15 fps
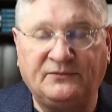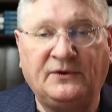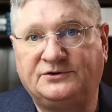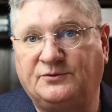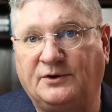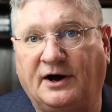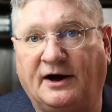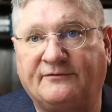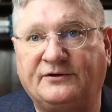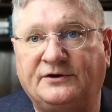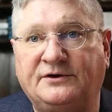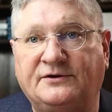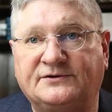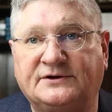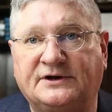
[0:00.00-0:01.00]
which we often
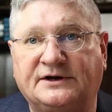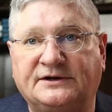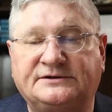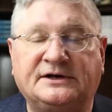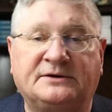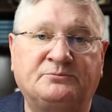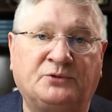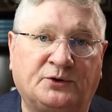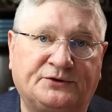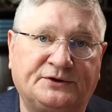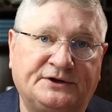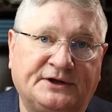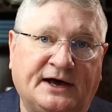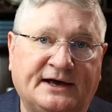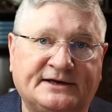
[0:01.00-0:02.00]
use it, as I said, both
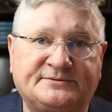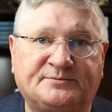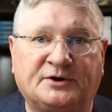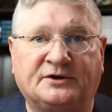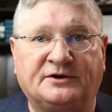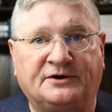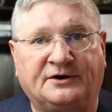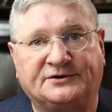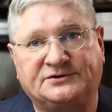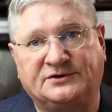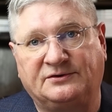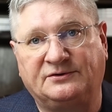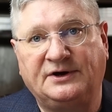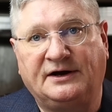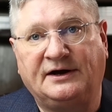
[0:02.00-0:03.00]
in the hospital and
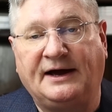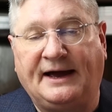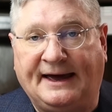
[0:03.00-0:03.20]
also uh,